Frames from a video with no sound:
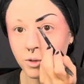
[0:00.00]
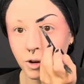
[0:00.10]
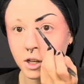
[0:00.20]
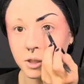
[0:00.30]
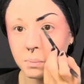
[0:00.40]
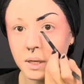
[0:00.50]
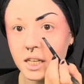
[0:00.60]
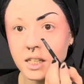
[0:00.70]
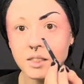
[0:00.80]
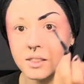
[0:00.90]
front
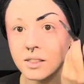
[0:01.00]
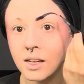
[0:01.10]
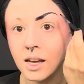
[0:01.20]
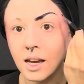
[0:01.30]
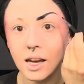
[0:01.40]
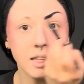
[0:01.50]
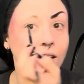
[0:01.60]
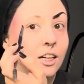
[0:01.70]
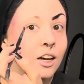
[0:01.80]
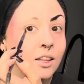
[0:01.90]
piece, and
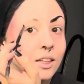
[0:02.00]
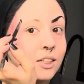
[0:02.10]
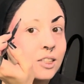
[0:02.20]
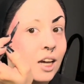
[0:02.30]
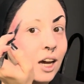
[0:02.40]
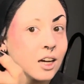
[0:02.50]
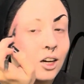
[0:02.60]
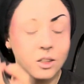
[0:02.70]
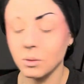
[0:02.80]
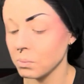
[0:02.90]
then on this guy,
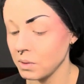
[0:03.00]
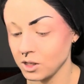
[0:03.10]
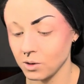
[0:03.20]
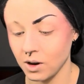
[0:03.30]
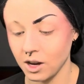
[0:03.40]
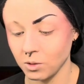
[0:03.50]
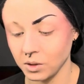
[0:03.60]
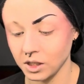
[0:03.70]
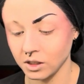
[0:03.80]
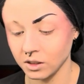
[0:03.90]
I'll mess around with
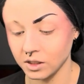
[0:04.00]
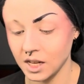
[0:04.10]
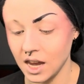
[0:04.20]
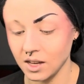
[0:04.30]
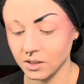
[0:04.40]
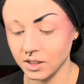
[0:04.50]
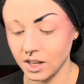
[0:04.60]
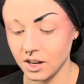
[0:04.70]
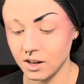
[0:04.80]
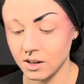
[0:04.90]
the little tail
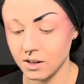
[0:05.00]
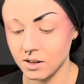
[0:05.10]
there.